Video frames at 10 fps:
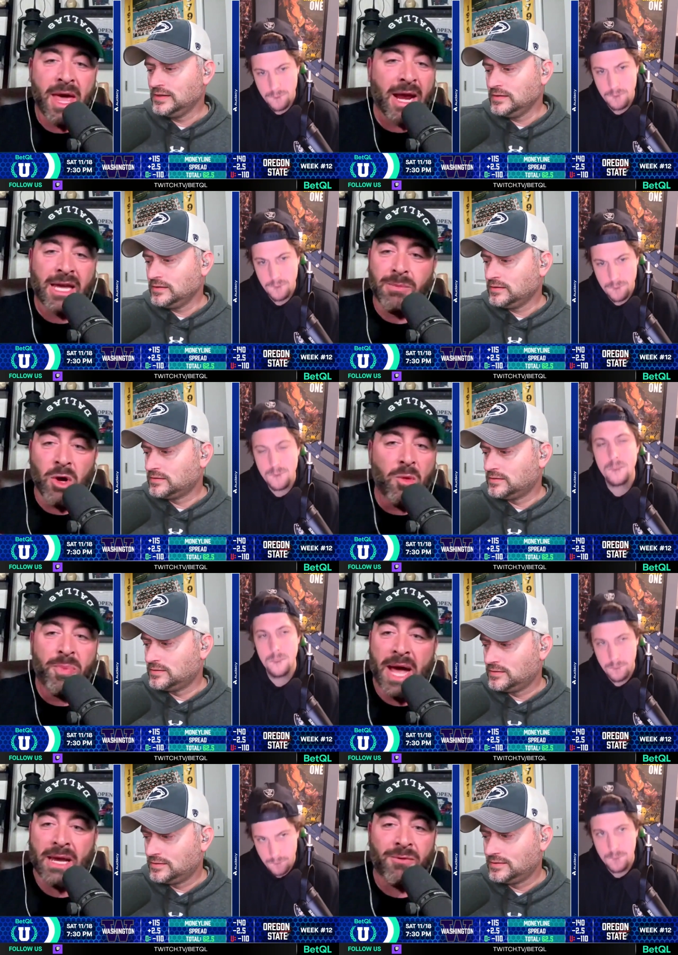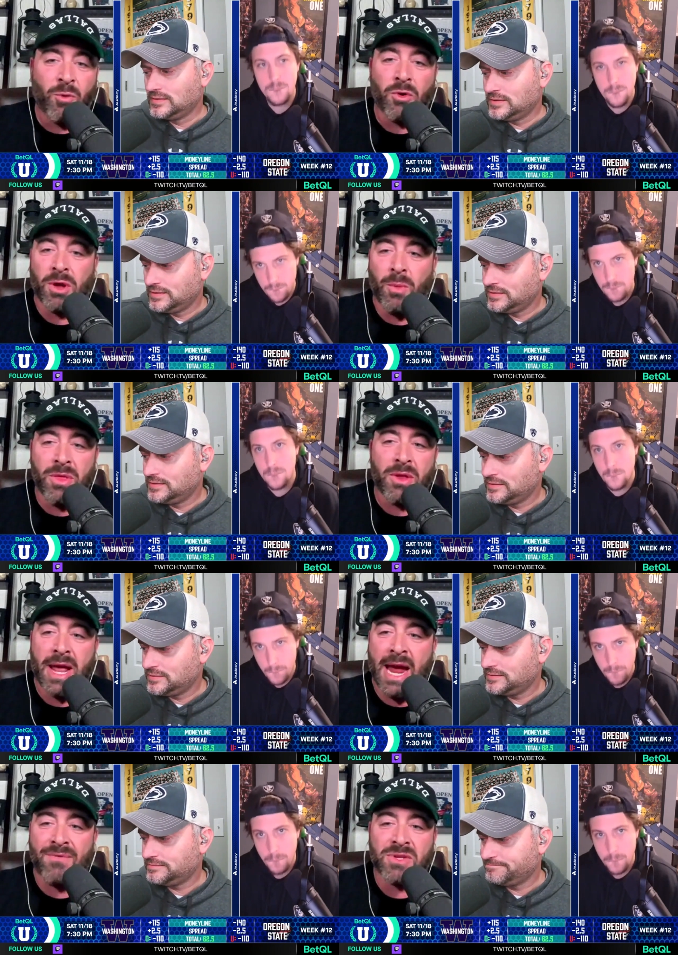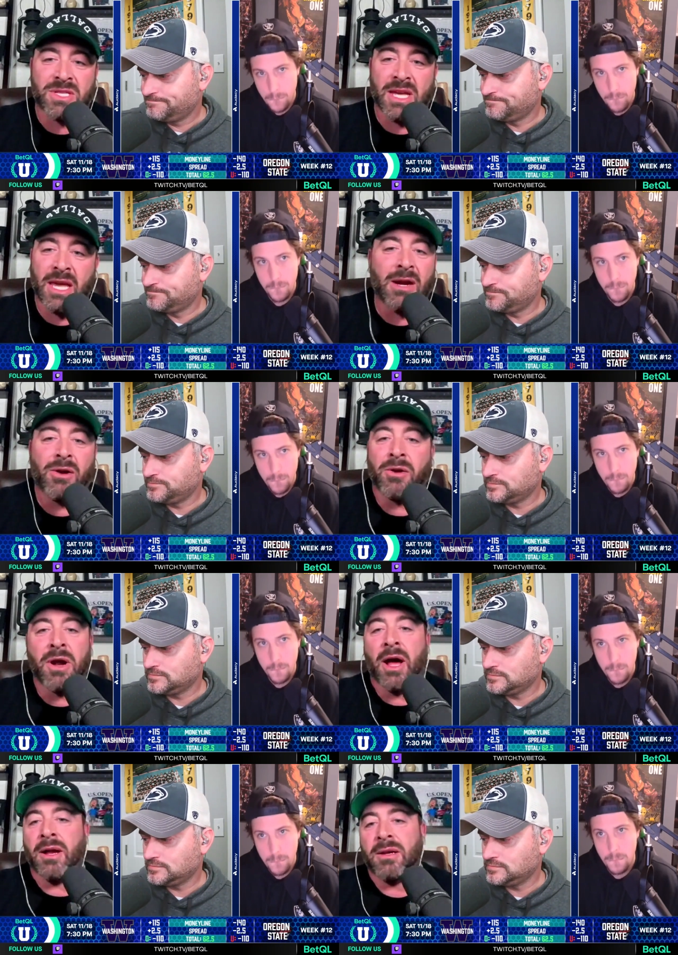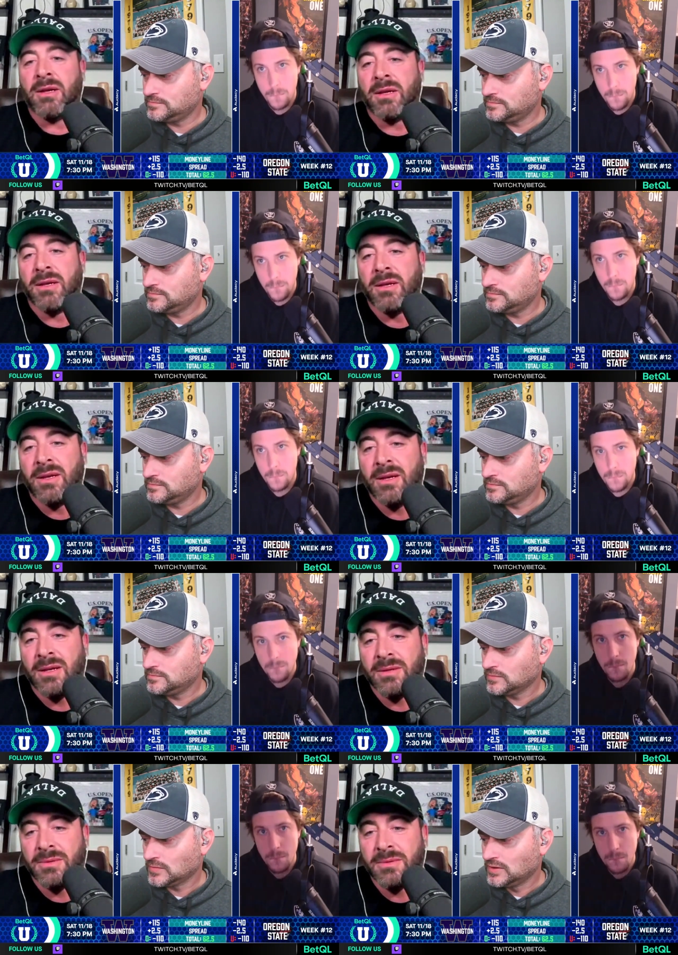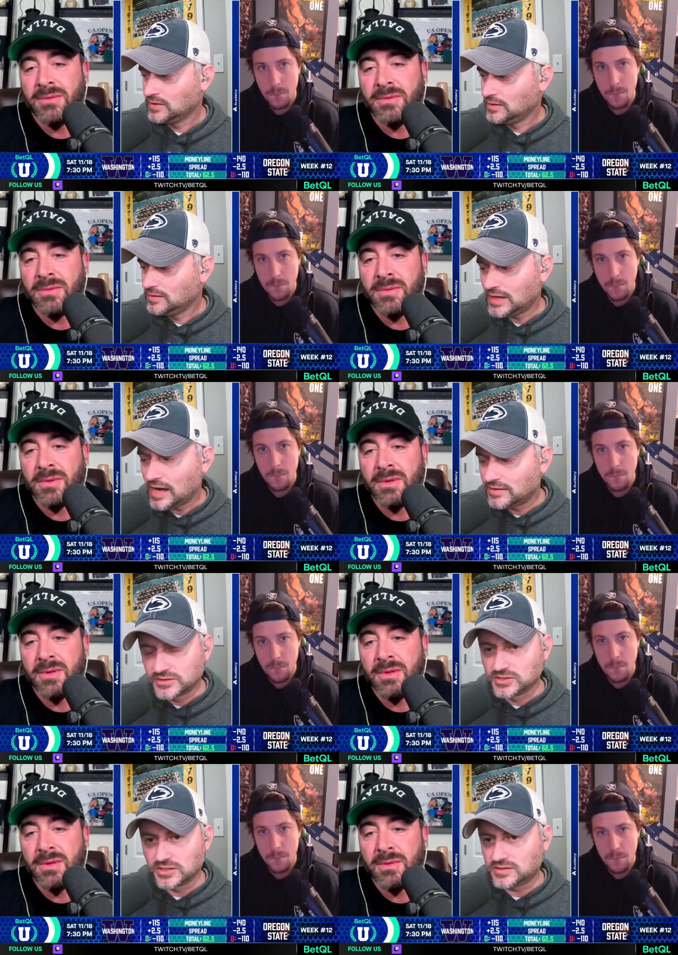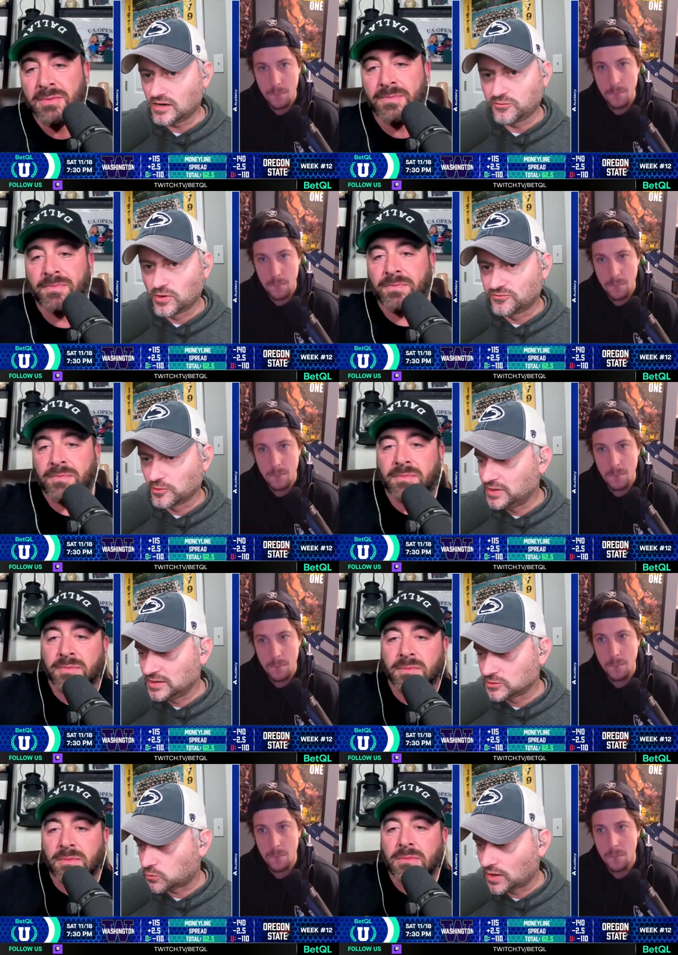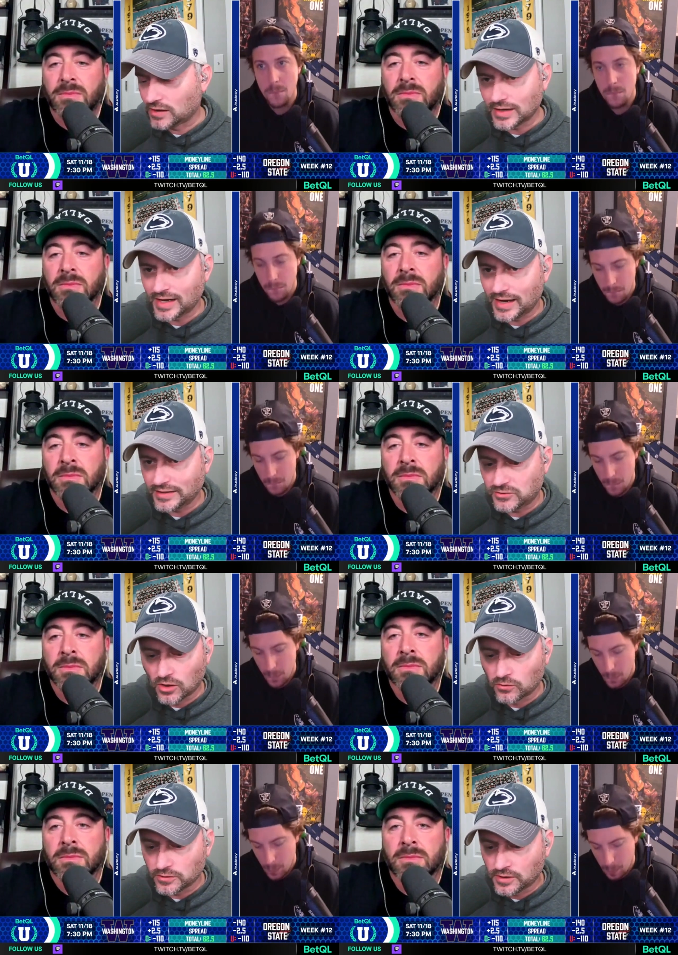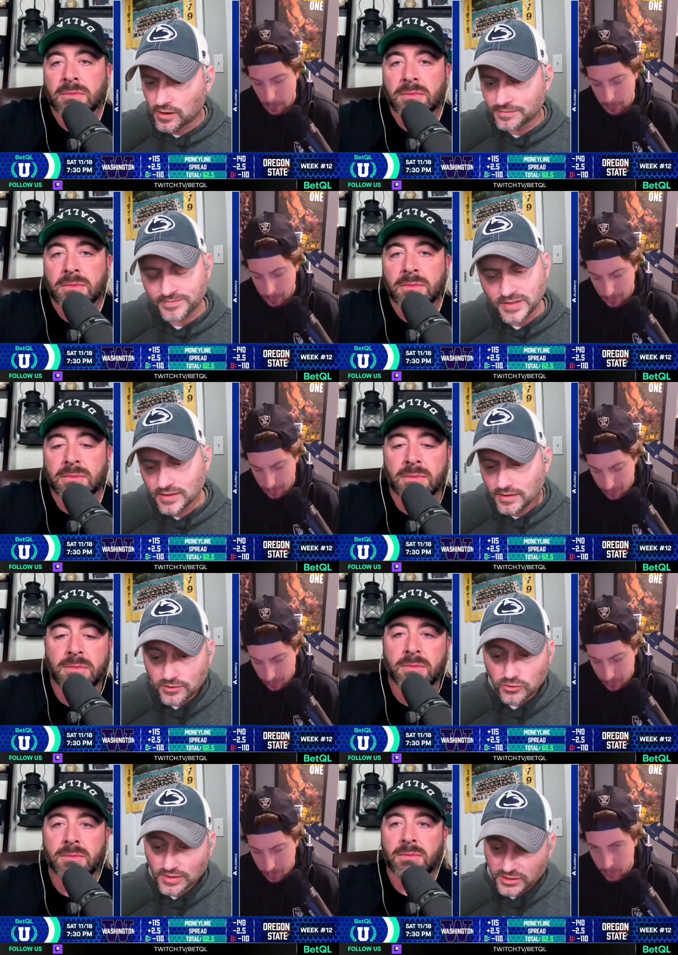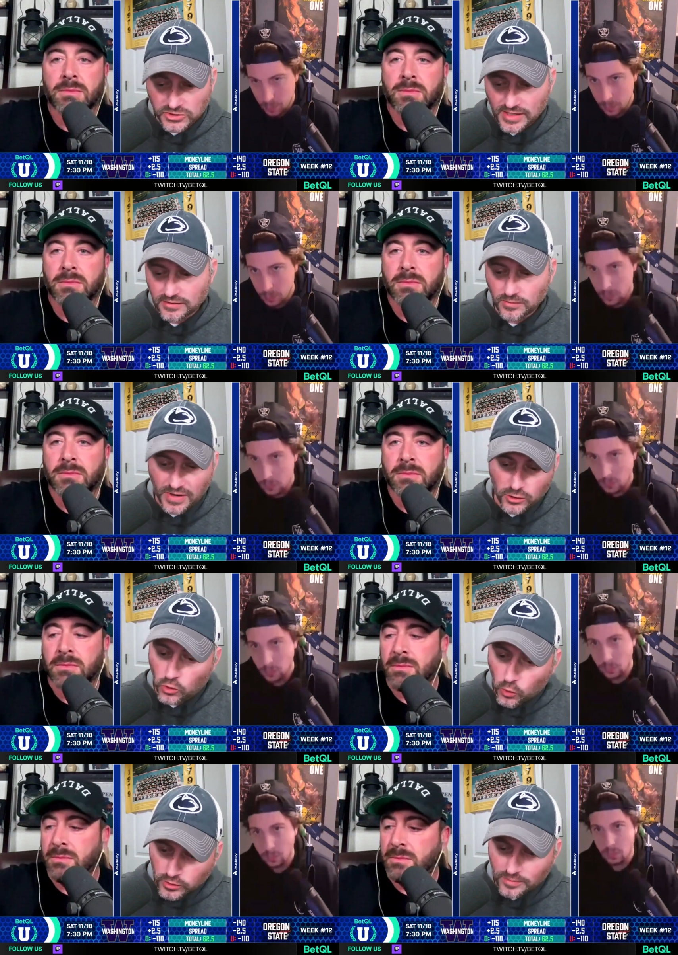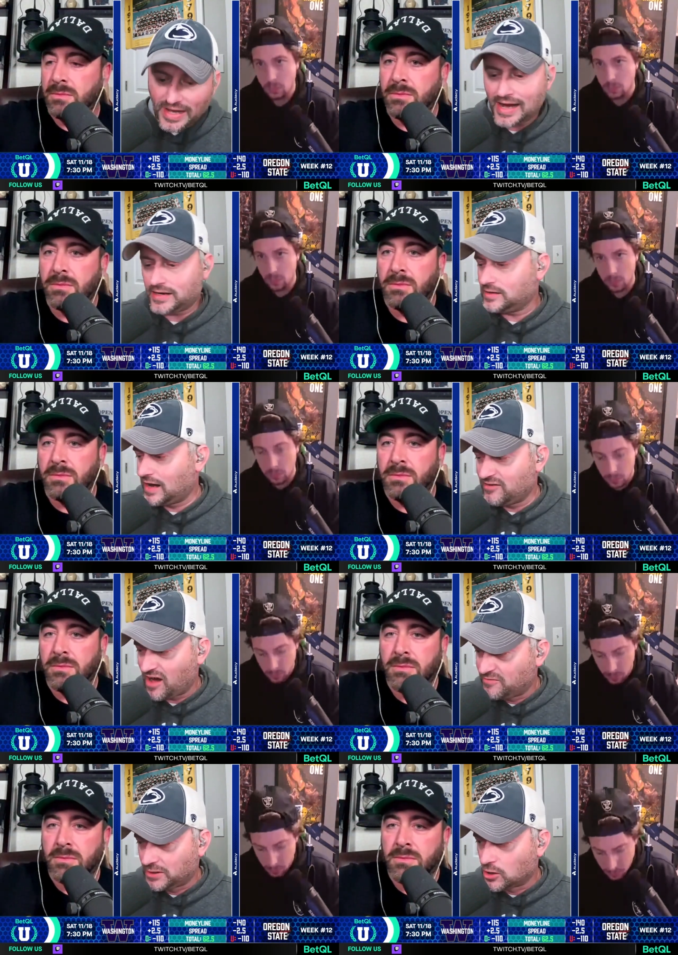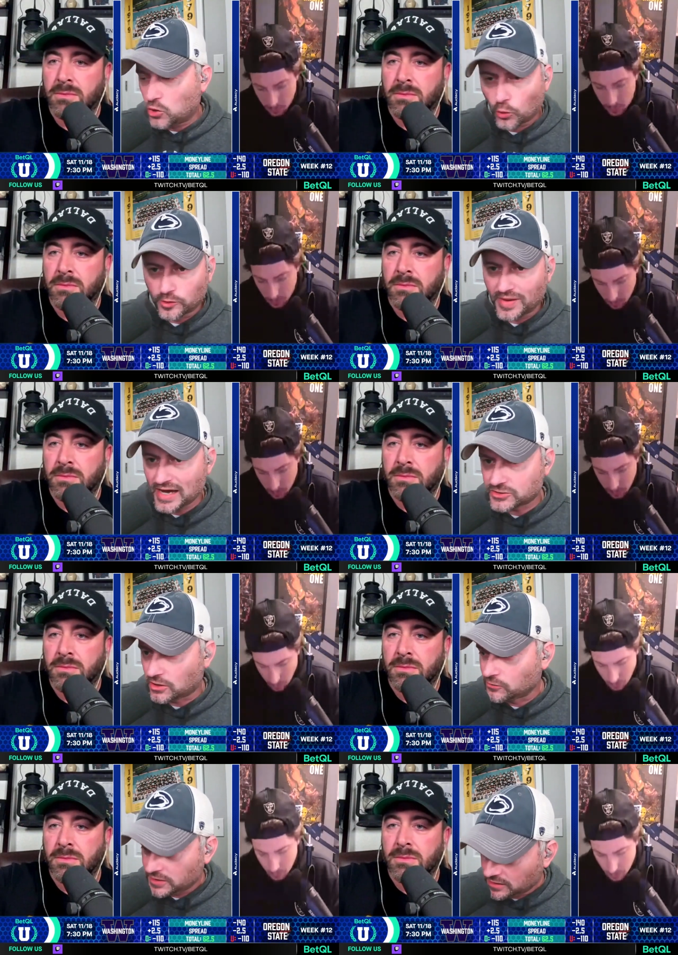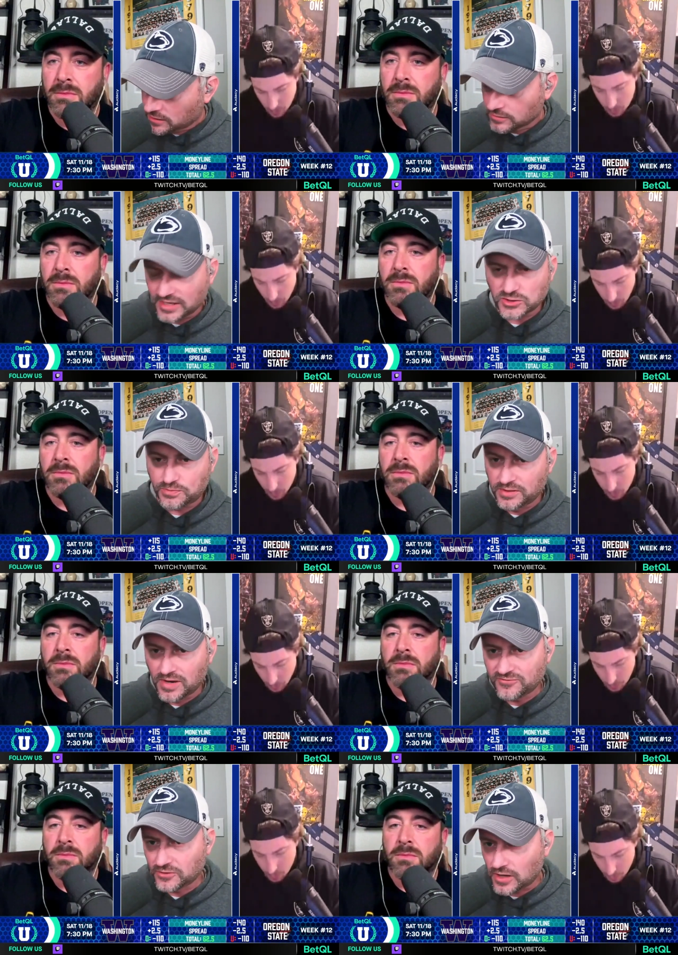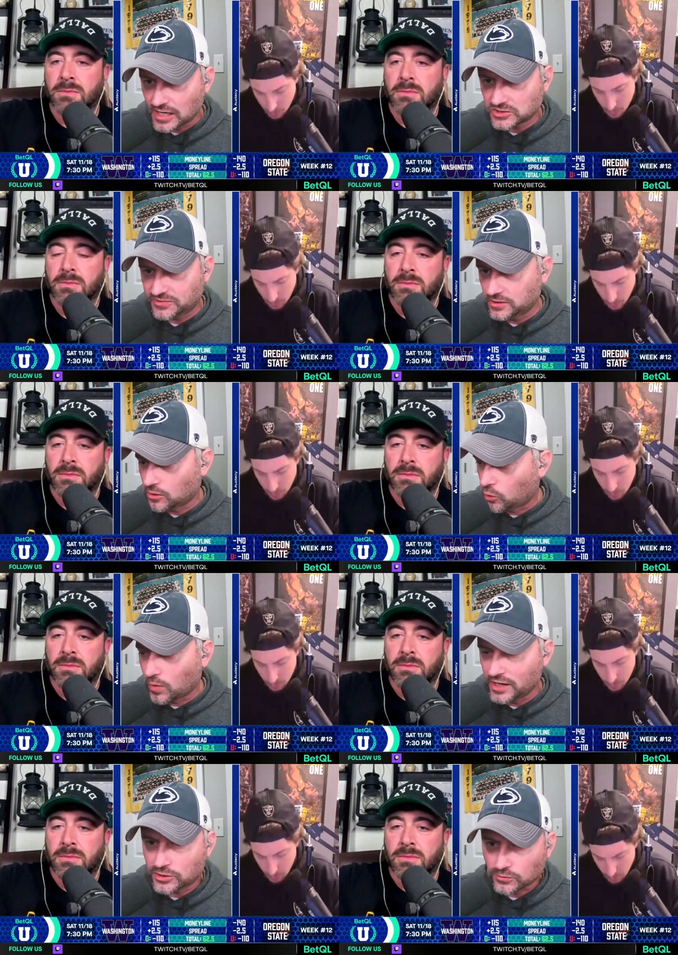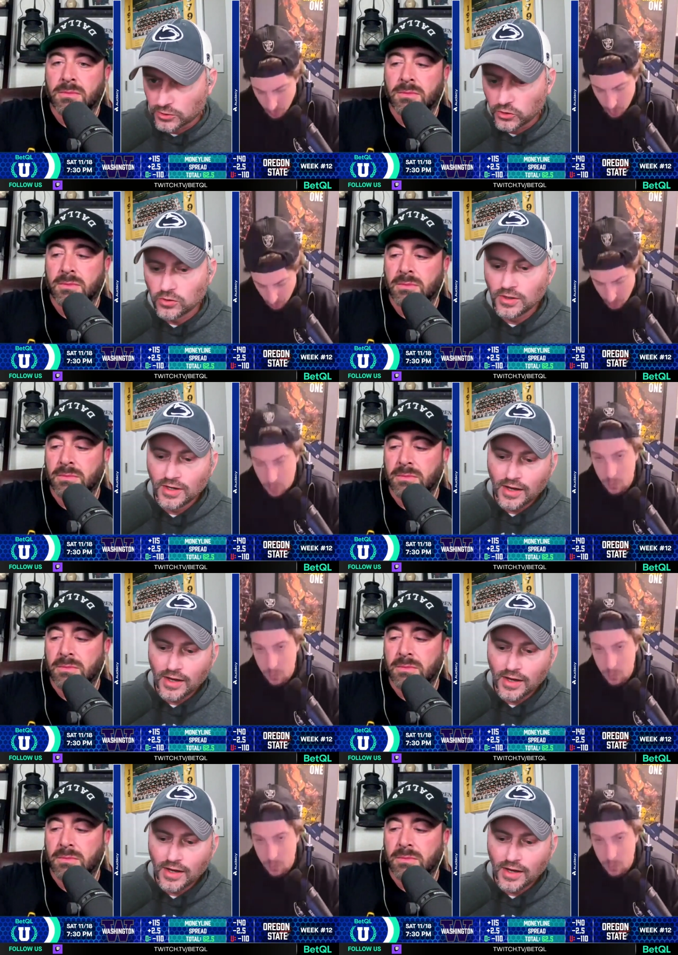Speaker 1: and I keep going
Speaker 2: back and forth on whether to have this thing in it or not. Yeah, this is a tough one for me as well. I, I don't know. Like you said, the better quarterback. I, have been on quarterbacks all year. That's been my philosophy the whole way through.